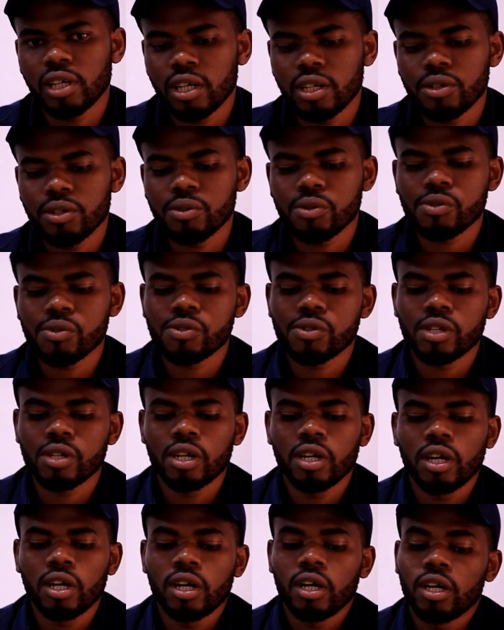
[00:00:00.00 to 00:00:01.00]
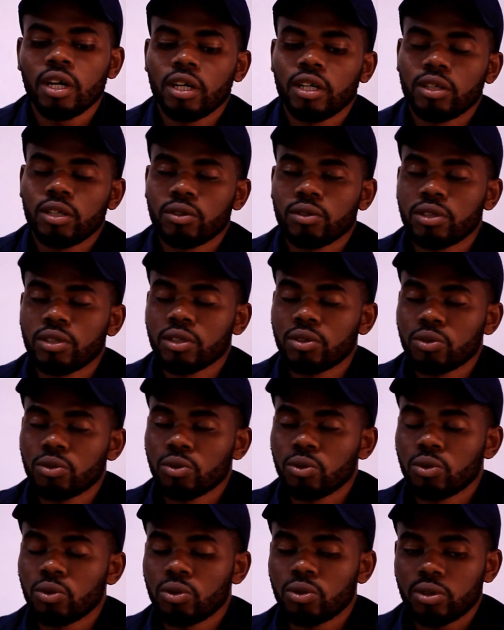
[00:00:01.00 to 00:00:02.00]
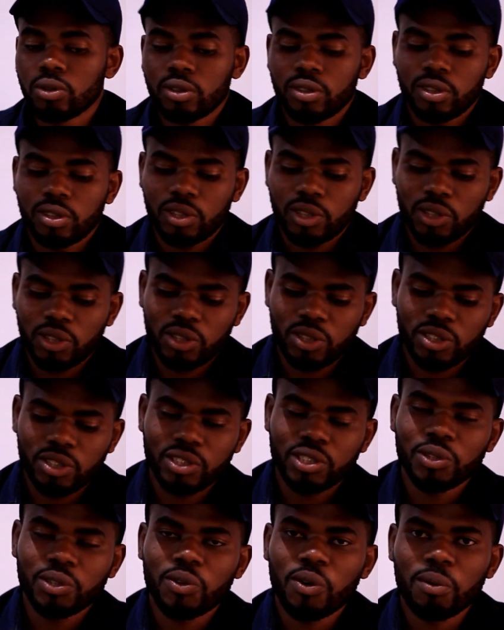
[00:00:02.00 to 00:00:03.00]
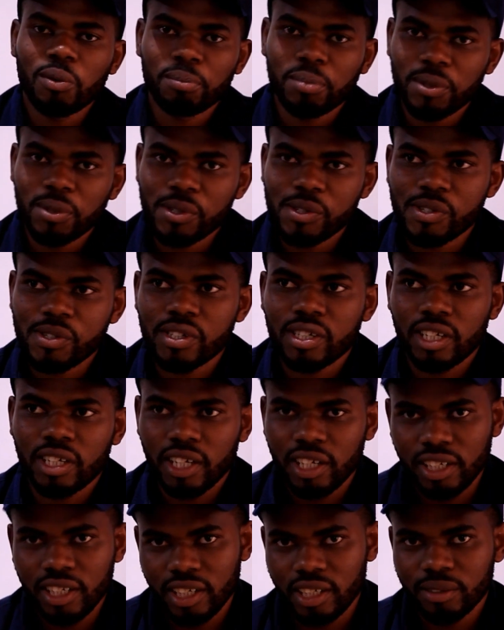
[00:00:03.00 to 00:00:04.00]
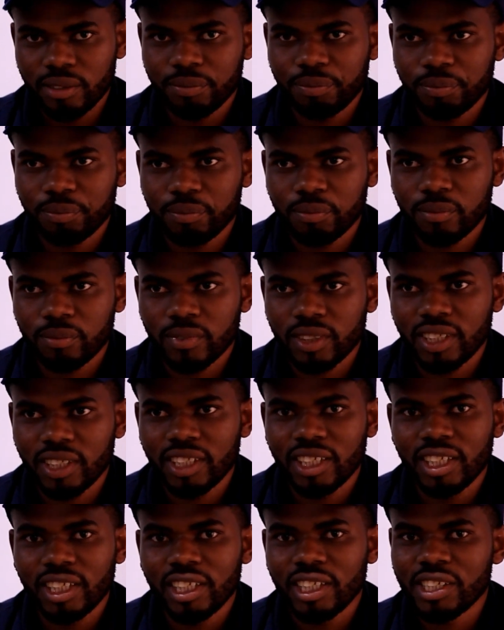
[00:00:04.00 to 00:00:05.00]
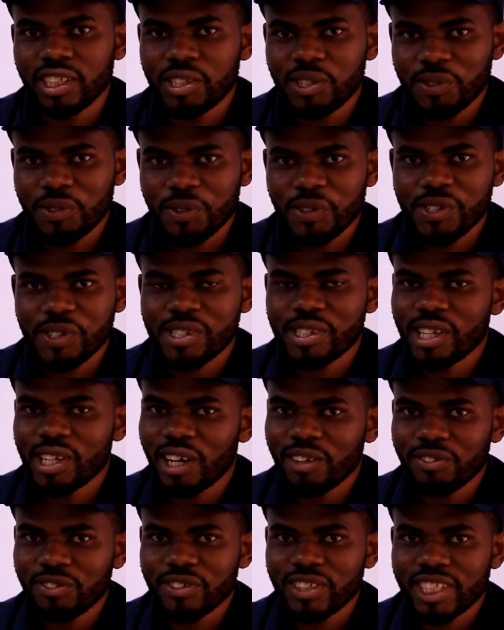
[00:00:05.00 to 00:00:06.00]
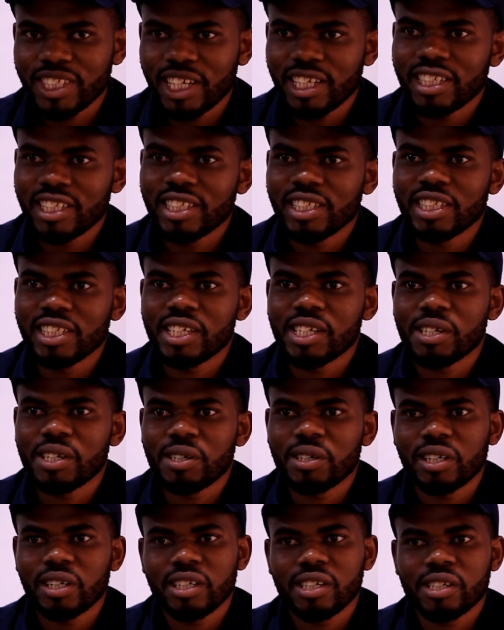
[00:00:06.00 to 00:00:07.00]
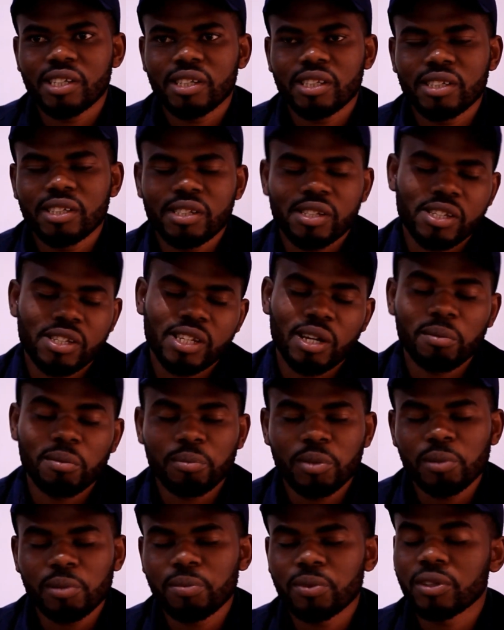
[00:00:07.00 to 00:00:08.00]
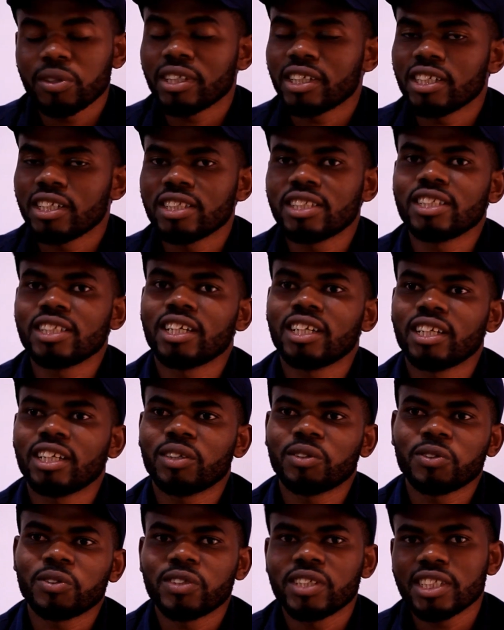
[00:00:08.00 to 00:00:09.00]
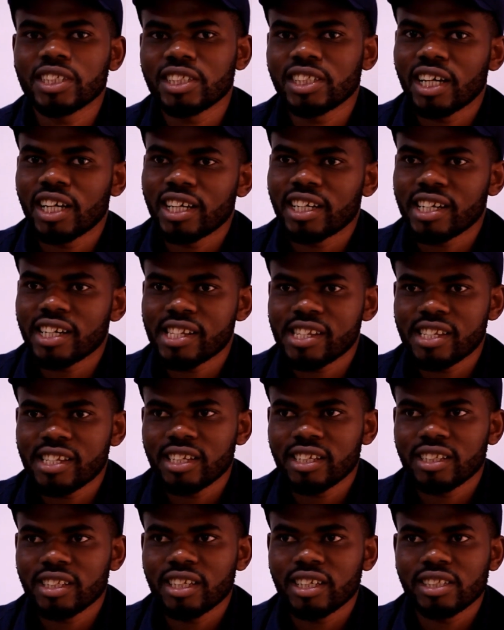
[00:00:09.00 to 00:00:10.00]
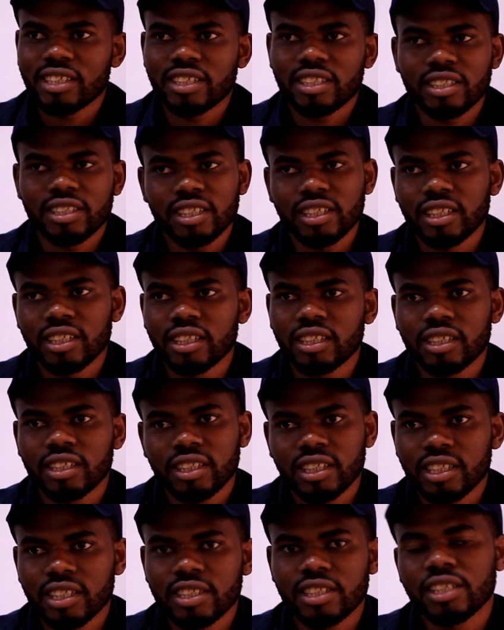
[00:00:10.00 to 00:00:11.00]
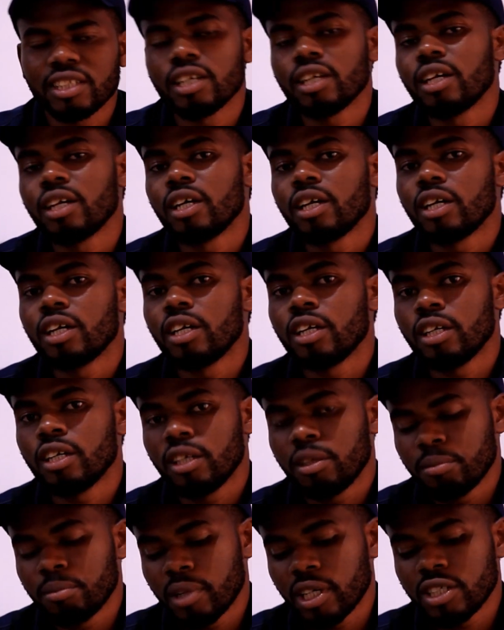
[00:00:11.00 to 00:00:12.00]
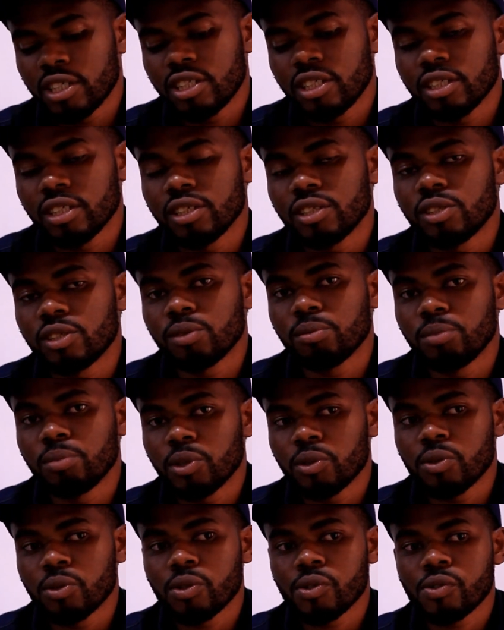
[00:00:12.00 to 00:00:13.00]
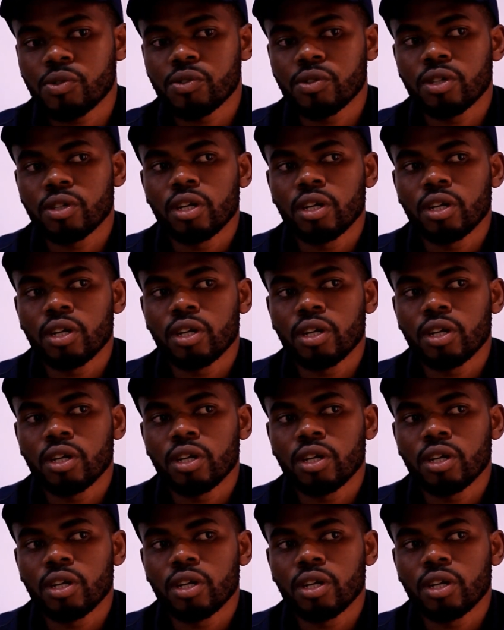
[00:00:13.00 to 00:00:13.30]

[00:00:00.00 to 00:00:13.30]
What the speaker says: use in order to decompose hair. It was tough journey. Some people couldn't understand that, and they can't imagine it because